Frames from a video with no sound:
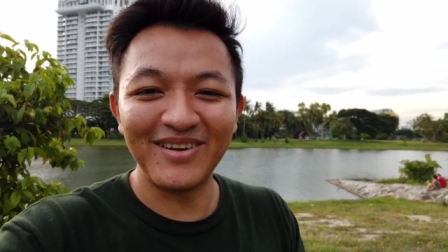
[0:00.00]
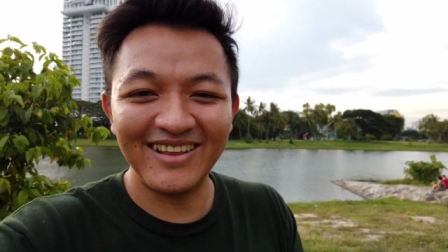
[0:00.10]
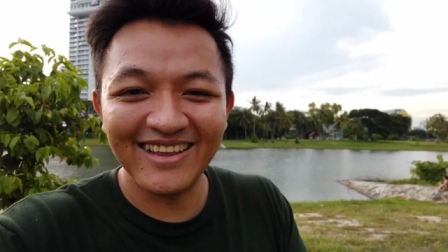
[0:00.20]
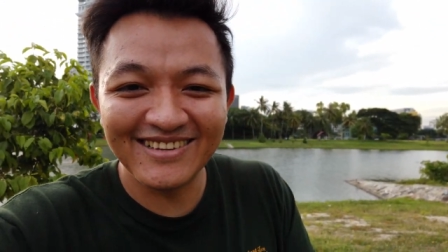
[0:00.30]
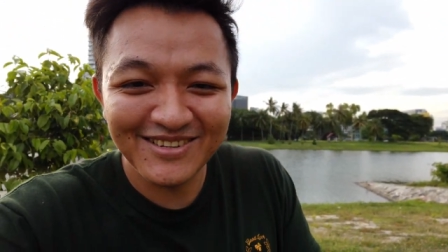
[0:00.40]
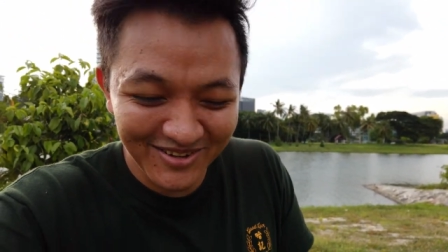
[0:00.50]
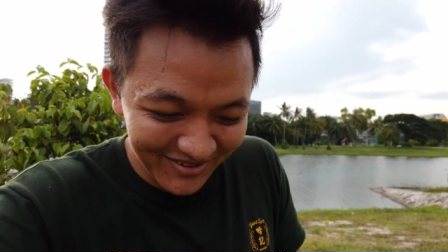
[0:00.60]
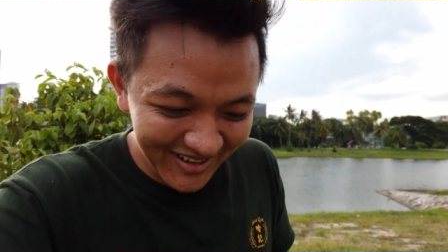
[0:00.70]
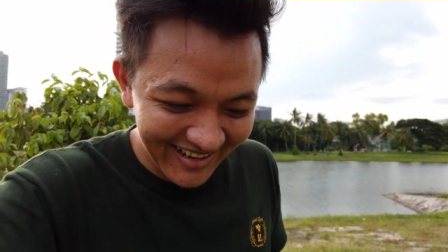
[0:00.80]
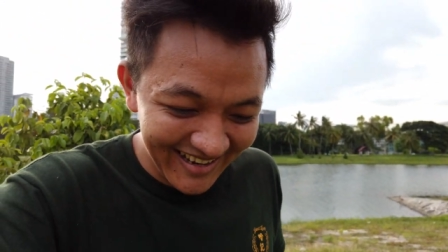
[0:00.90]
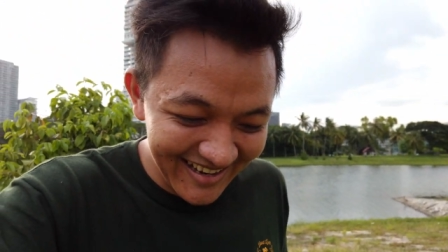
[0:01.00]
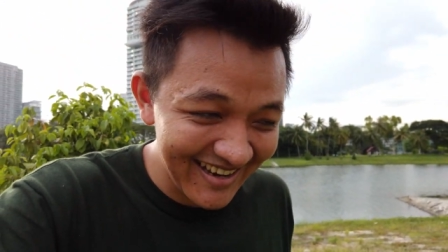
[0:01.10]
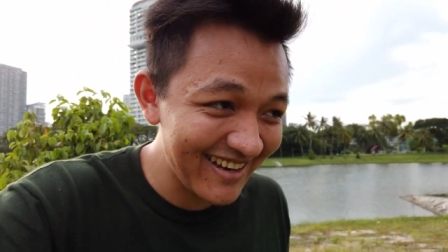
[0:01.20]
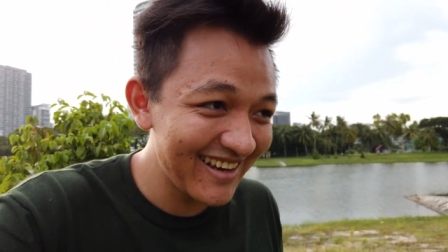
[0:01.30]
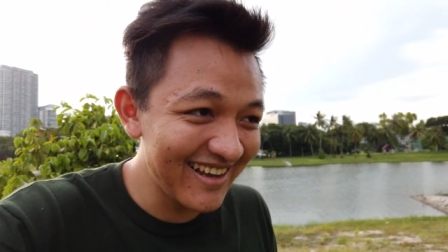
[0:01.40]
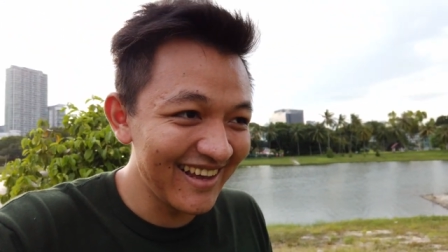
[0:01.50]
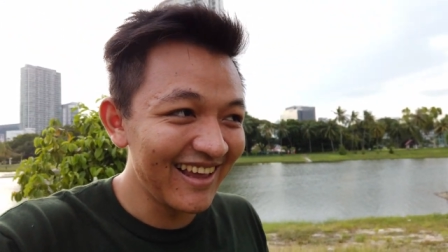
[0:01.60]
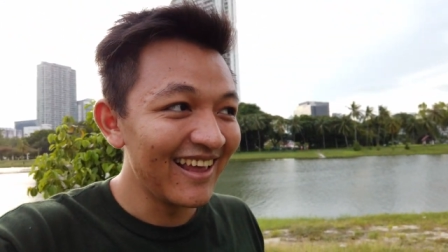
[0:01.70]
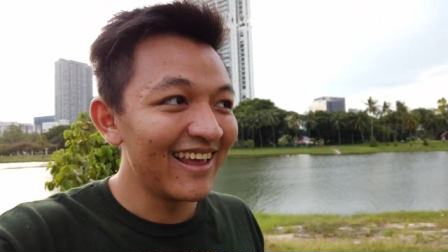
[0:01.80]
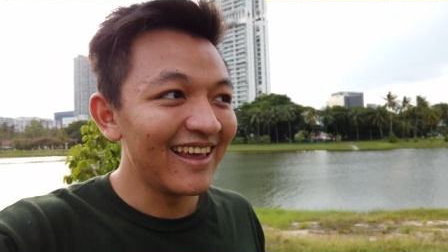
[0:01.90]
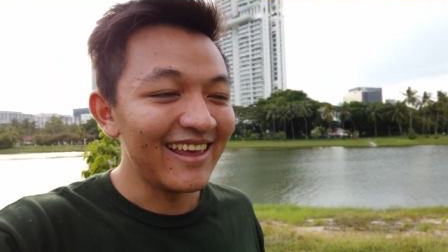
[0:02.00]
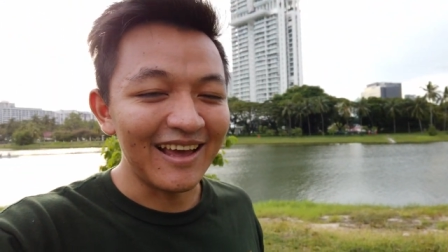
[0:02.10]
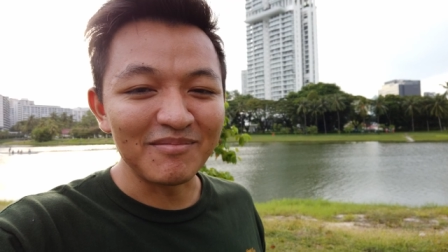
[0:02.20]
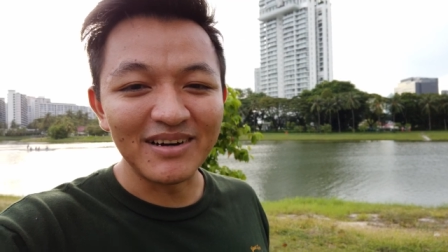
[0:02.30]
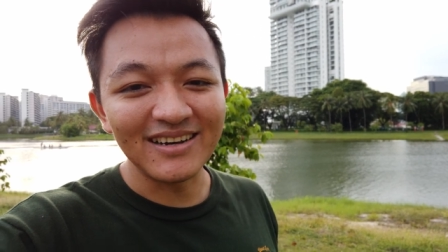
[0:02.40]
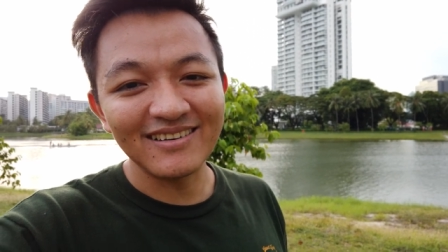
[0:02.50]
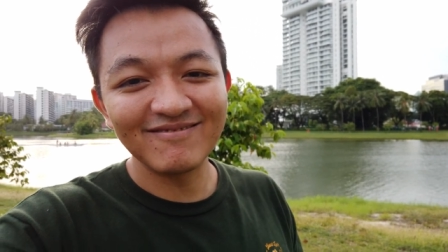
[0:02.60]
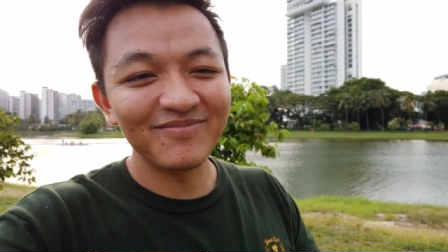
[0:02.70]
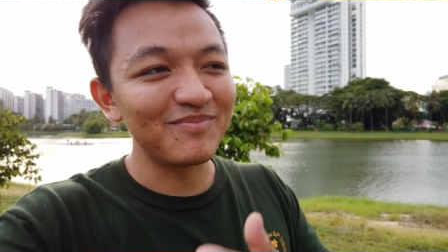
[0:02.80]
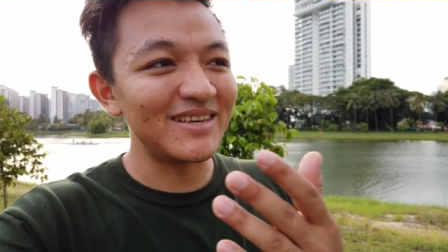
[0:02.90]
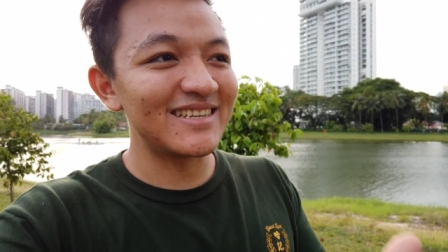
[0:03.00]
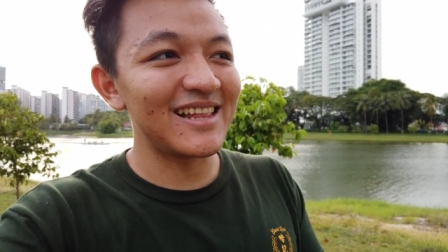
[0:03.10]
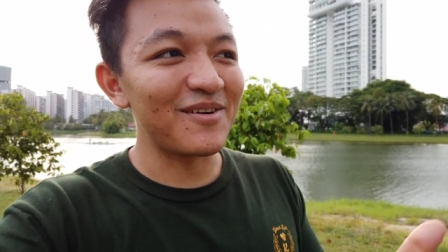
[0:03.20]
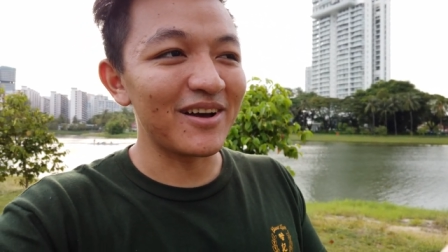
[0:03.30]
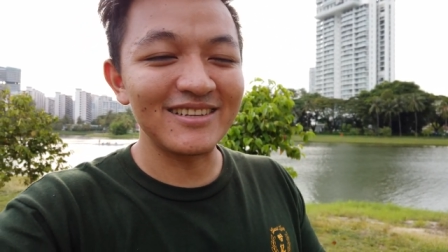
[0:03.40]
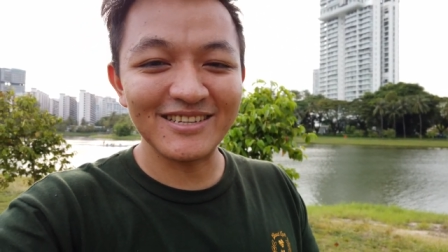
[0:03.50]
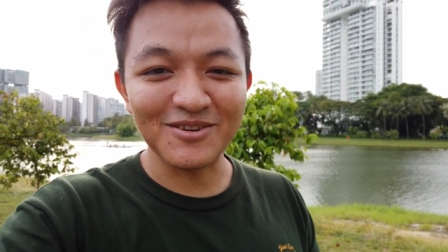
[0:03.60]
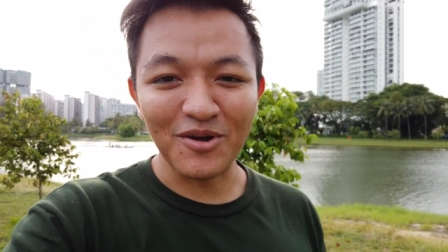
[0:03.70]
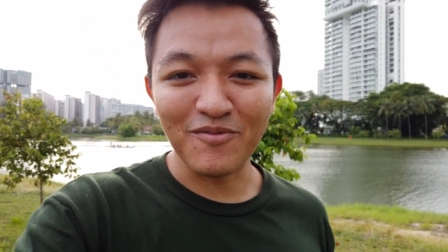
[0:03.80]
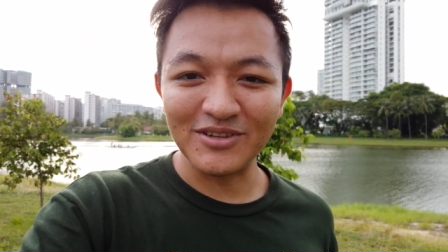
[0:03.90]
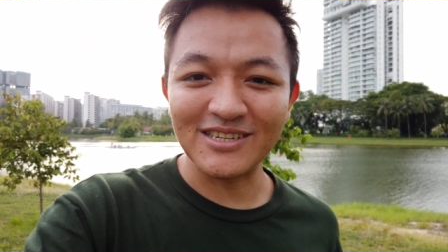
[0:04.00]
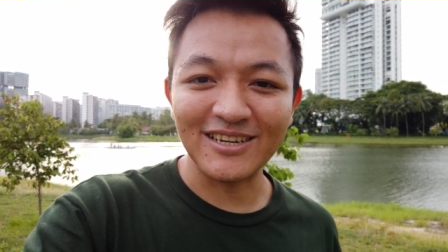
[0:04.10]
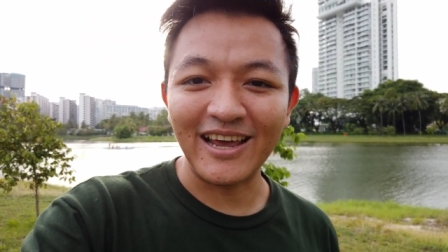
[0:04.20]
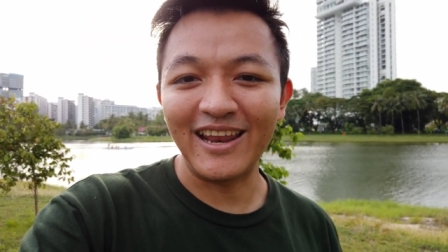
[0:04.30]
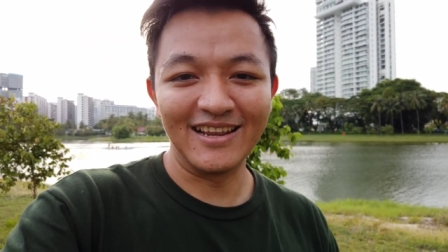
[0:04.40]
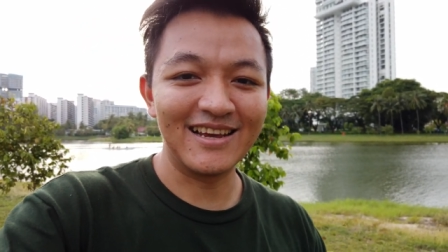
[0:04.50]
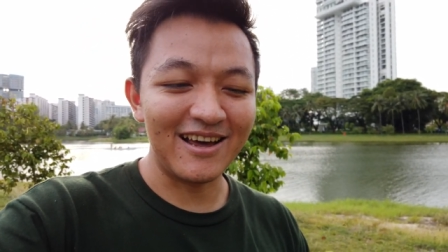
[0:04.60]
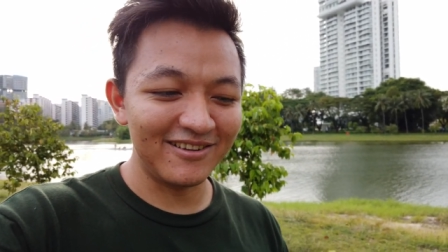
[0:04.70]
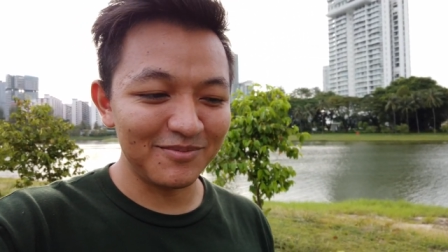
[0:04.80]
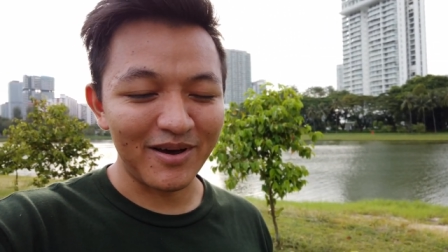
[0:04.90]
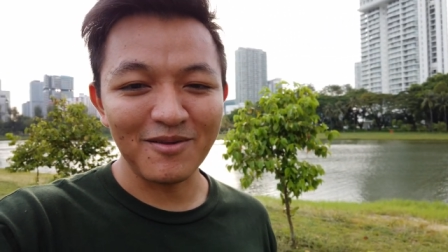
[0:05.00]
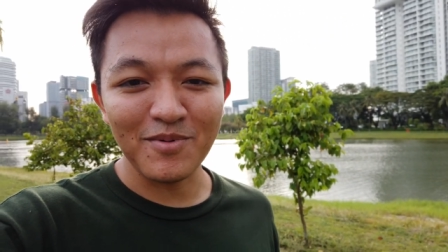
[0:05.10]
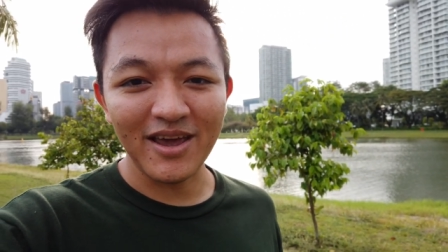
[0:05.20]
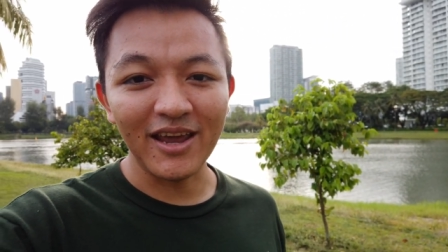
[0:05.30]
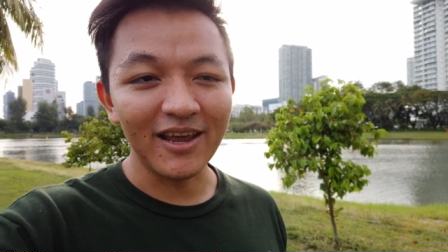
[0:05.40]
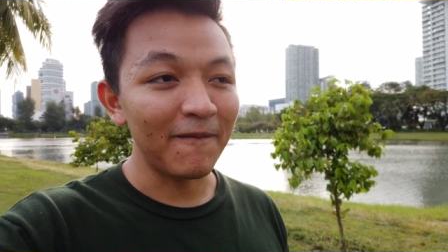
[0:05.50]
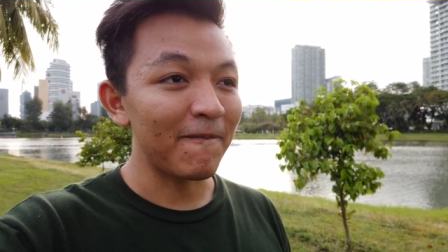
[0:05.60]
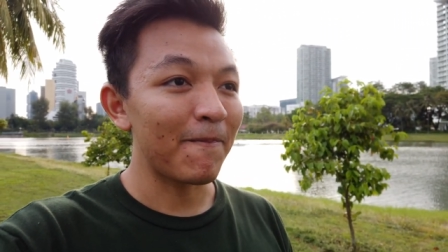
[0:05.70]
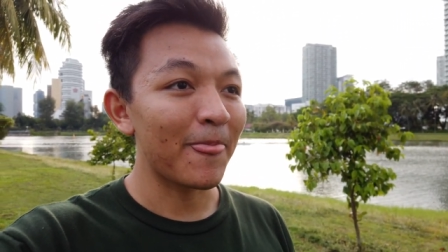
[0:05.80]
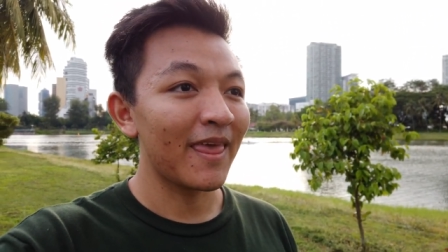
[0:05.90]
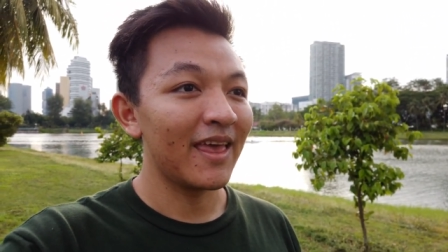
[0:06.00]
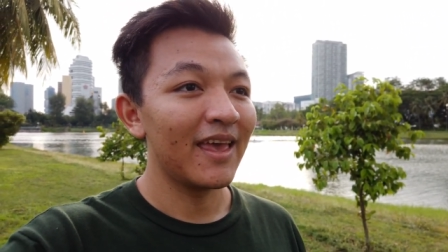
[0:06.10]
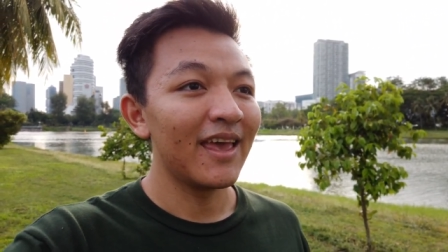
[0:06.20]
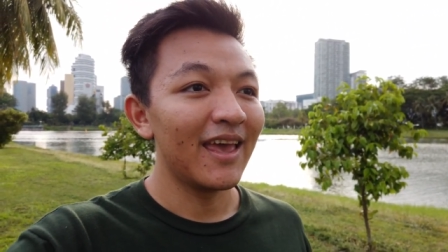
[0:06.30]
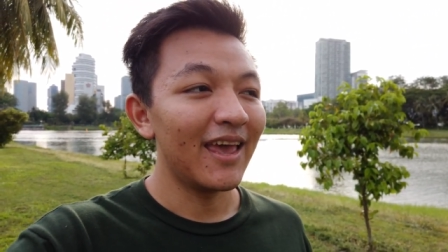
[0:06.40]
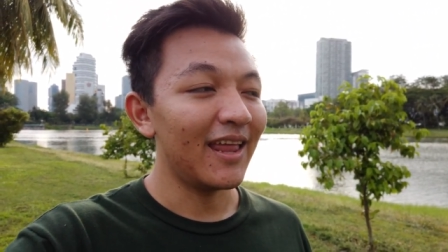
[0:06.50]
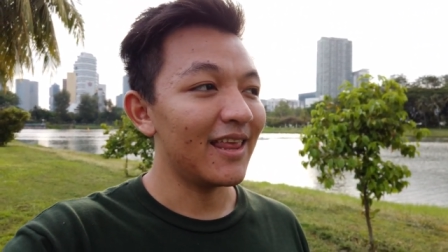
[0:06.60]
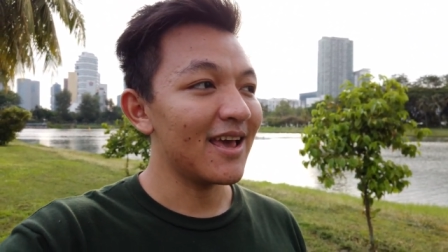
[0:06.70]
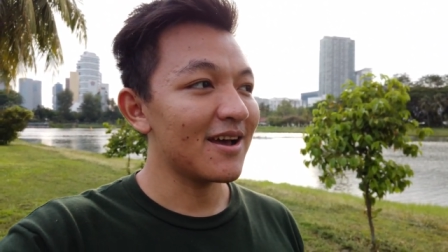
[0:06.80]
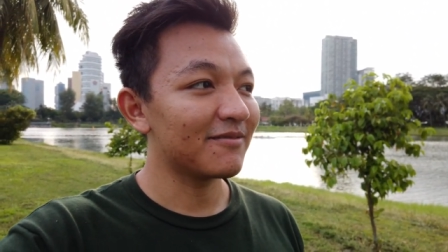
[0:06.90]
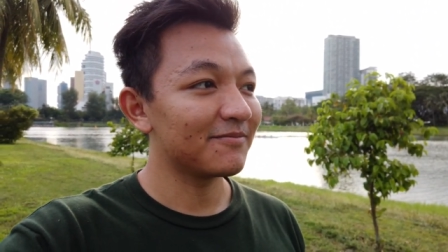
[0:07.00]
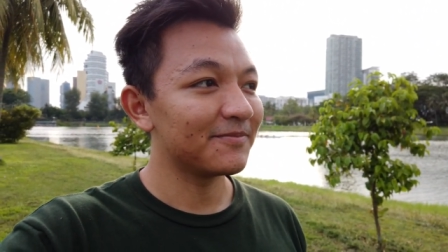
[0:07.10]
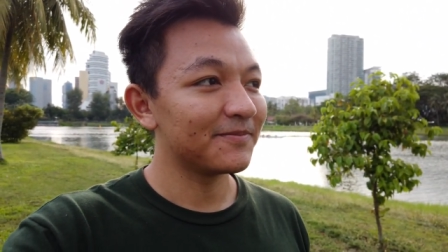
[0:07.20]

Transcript: but there's no link. Yeah, but basically we're just going for dinner at Gardens by the Bay. And yeah,